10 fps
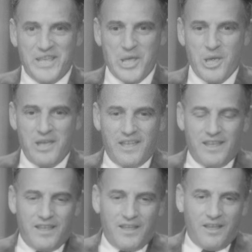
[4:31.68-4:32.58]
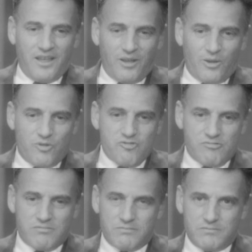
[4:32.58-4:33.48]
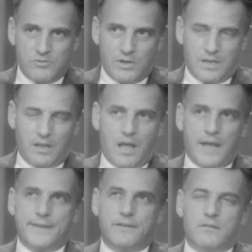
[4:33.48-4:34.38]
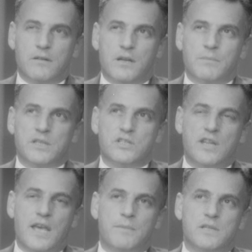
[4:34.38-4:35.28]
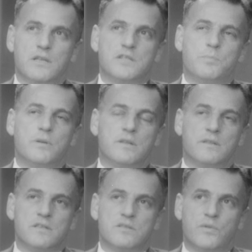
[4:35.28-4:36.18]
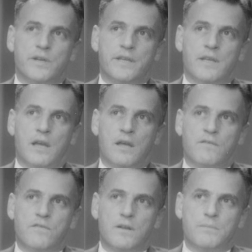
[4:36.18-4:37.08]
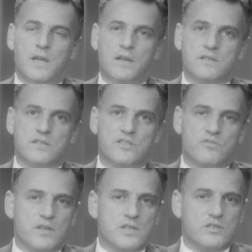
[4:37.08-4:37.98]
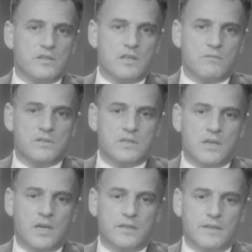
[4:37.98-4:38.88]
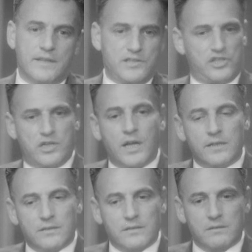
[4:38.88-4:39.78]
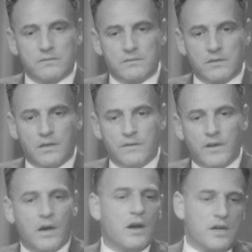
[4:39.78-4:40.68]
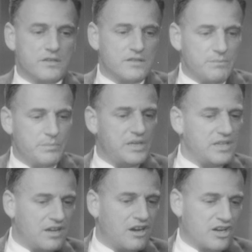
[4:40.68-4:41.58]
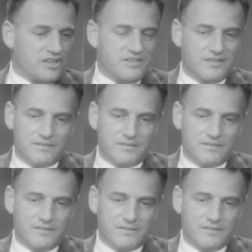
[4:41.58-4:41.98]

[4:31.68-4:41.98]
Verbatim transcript: How much damage could be done by? Well, I don't know how much damage. Let's put it this way. From Not As A Stranger, there was cut a shot of a heart, a beating heart.